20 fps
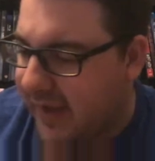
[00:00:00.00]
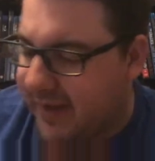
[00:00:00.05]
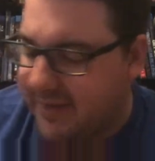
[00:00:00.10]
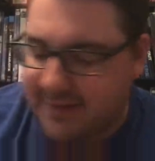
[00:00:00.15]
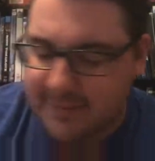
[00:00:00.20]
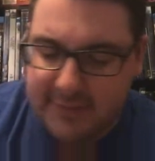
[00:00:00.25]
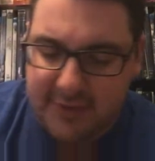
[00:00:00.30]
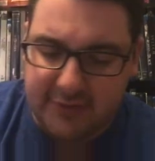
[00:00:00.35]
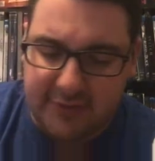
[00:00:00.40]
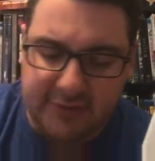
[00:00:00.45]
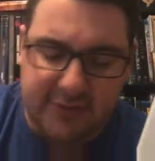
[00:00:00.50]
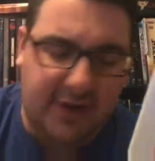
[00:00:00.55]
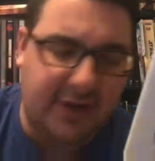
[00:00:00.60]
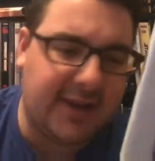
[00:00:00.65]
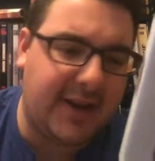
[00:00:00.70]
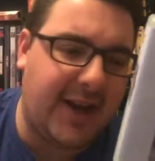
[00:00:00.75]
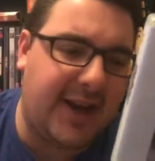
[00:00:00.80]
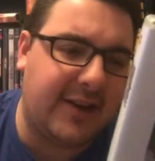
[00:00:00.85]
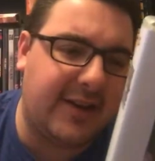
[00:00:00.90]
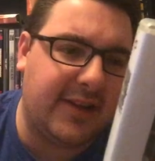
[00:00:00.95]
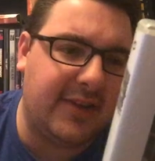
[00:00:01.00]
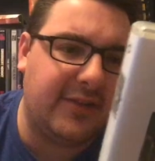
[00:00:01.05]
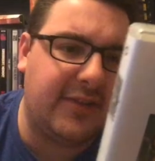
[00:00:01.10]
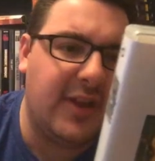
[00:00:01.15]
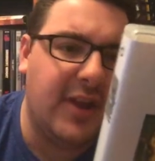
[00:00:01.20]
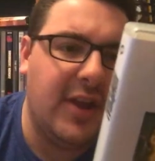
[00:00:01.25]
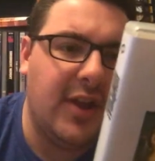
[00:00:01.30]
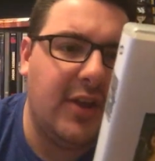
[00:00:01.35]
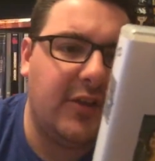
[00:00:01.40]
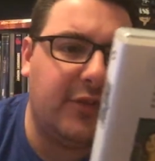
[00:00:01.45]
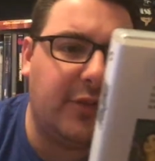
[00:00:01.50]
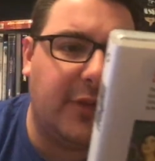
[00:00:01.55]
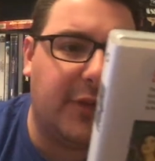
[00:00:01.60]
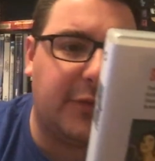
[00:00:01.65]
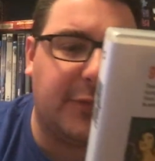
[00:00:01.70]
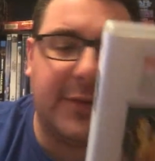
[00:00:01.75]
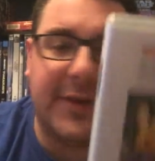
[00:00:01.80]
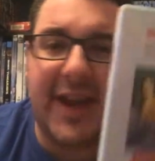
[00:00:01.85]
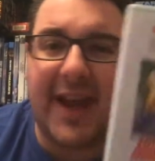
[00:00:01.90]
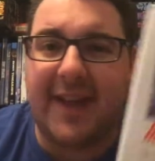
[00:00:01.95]
in Mr. Sardonicus. So
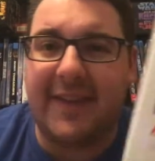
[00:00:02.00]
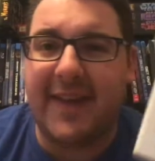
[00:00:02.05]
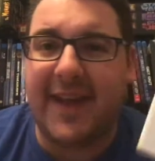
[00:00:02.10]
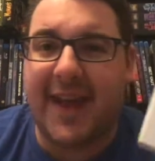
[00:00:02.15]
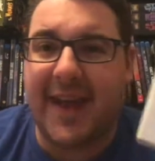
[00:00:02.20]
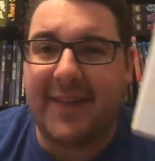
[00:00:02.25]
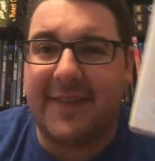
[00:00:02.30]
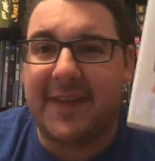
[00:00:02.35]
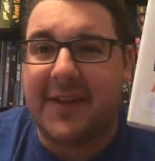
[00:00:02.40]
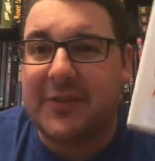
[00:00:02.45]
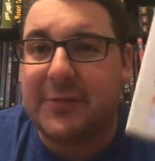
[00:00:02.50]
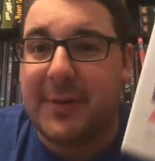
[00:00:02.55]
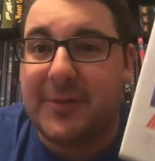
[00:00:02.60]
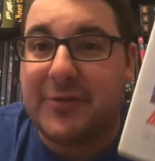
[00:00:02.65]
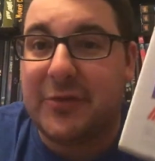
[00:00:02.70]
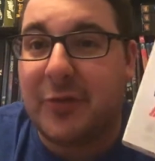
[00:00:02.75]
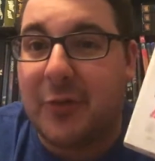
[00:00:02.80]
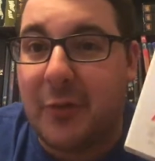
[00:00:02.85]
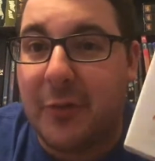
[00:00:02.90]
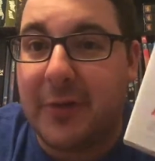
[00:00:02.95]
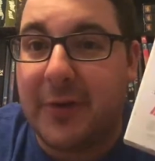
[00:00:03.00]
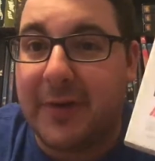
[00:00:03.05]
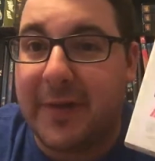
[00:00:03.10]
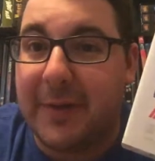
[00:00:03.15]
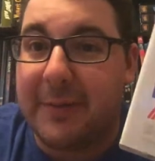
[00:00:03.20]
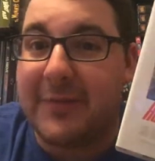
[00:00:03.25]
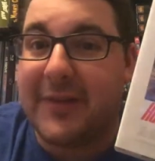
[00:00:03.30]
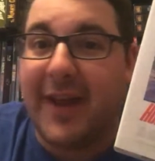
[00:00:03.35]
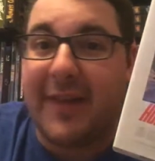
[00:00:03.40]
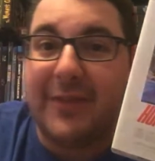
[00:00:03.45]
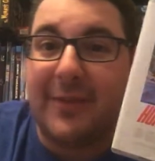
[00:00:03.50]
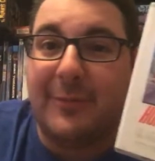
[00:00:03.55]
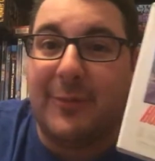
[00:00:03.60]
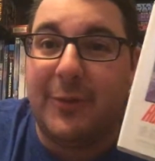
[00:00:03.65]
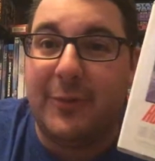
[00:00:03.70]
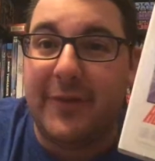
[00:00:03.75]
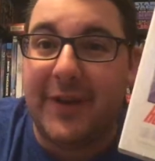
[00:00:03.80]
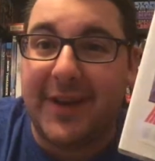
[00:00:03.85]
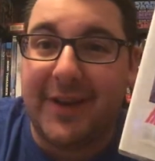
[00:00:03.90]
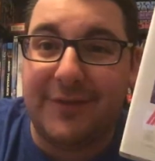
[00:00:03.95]
this one, yeah, they had like a special corner. They would stop the
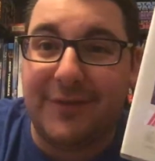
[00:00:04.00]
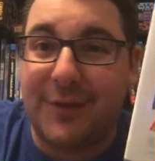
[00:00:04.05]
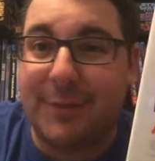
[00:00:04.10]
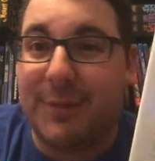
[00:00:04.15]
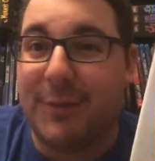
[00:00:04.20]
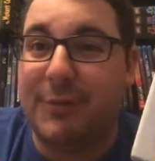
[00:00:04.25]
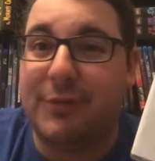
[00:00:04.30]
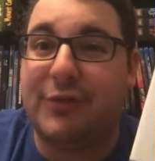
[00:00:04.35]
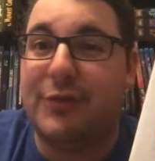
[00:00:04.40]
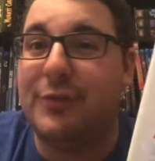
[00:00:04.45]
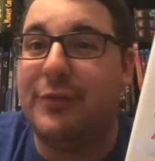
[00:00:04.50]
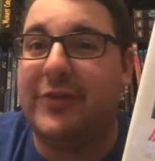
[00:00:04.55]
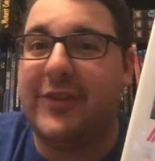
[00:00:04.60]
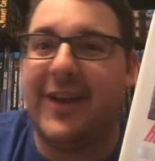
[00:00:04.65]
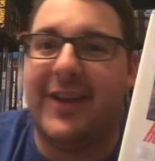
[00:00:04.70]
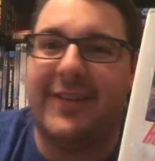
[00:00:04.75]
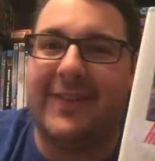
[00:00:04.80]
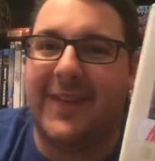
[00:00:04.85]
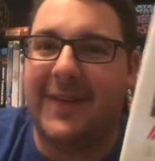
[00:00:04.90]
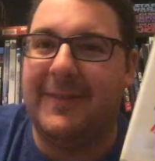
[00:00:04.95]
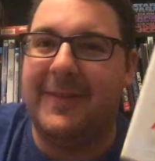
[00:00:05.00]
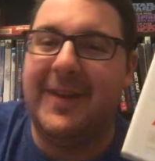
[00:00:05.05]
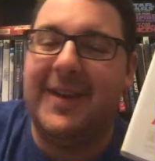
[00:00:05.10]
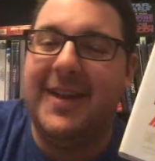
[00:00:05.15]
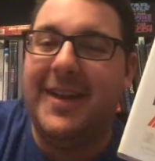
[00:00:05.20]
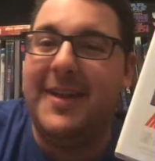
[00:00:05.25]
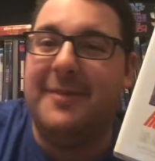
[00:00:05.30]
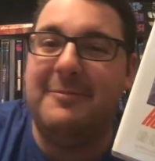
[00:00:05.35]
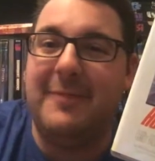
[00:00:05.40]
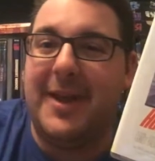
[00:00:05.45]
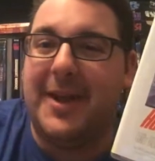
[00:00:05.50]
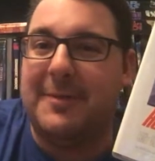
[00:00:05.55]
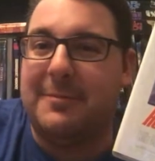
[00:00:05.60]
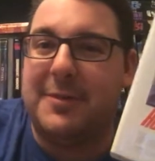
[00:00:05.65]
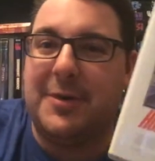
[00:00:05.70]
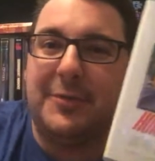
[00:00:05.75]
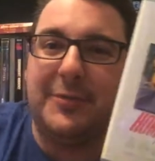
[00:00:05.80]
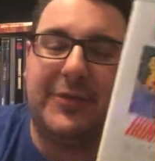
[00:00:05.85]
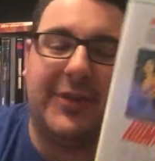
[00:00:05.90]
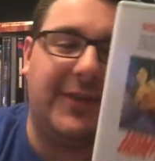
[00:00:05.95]
movie, and if somebody was too scared, they would make them
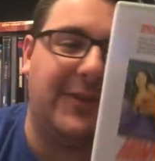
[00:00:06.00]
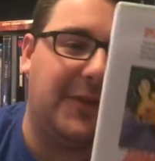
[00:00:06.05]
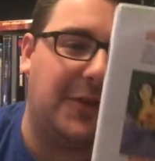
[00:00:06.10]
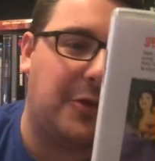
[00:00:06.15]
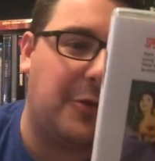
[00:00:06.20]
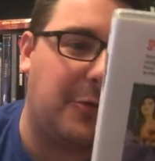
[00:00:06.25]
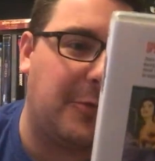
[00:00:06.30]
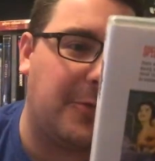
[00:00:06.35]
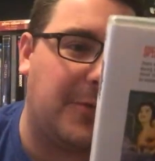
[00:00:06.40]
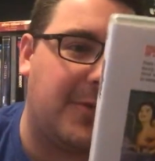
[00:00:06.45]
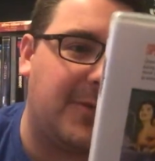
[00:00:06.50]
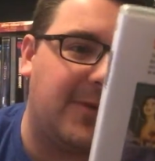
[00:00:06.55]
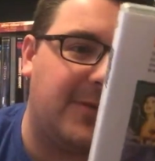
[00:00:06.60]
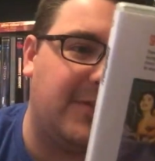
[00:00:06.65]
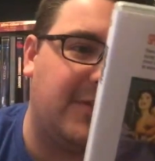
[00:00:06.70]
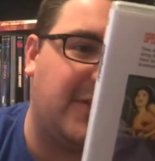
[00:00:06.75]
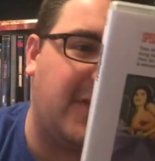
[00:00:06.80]
go sit in the corner and